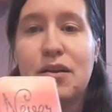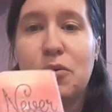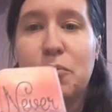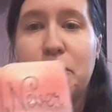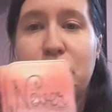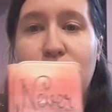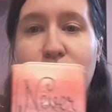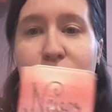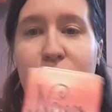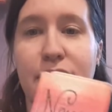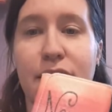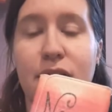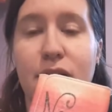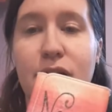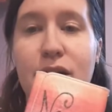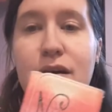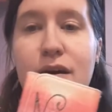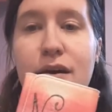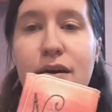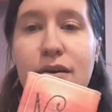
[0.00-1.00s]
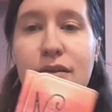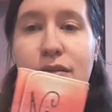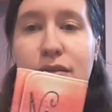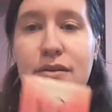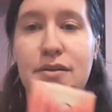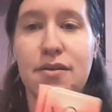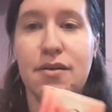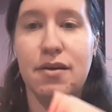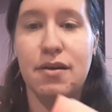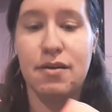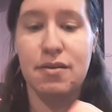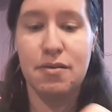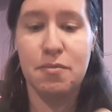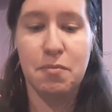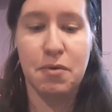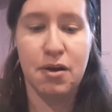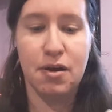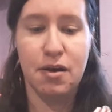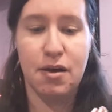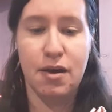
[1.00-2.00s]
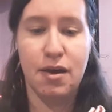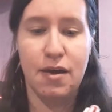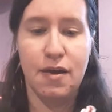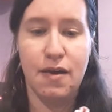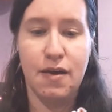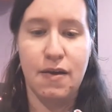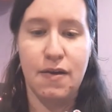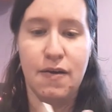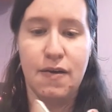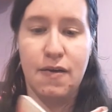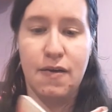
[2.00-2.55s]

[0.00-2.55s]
little beauty here. This is my